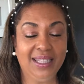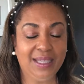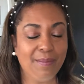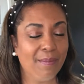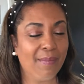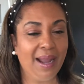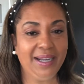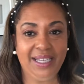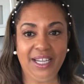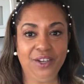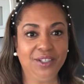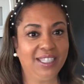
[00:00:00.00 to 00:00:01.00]
my
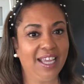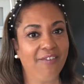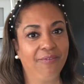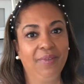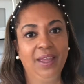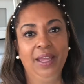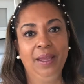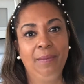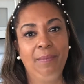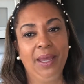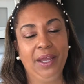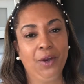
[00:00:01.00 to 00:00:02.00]
dinners have
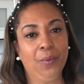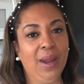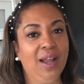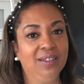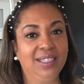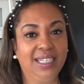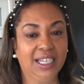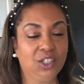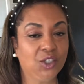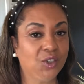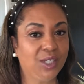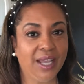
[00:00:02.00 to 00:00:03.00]
been around
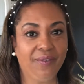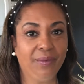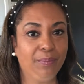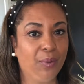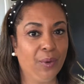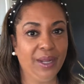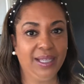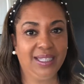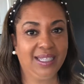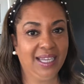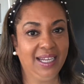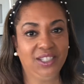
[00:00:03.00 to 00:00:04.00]
6 or 7
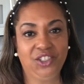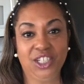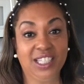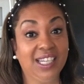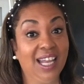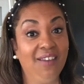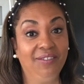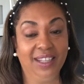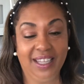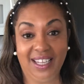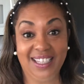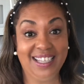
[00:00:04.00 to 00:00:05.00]
points, and it's just
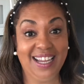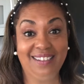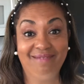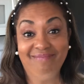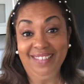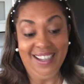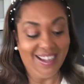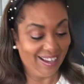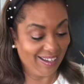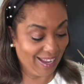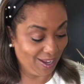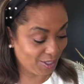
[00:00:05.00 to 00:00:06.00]
lovely because that
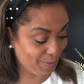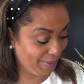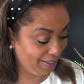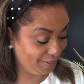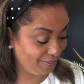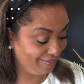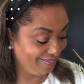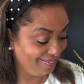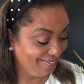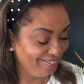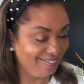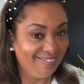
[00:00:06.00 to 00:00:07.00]
allows me to
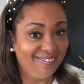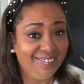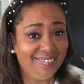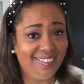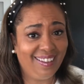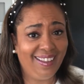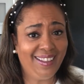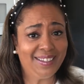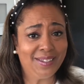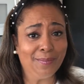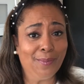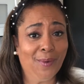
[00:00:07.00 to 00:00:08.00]
eat
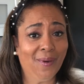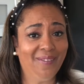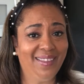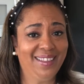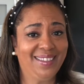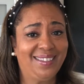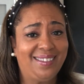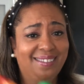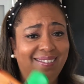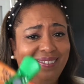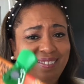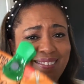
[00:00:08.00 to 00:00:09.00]
some more of this
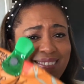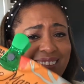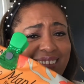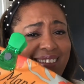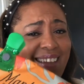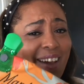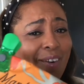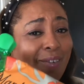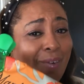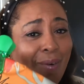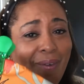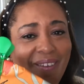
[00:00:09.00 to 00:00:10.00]
kettle
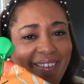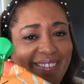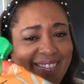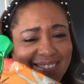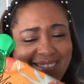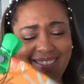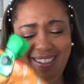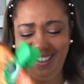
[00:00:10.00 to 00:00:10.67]
corn. So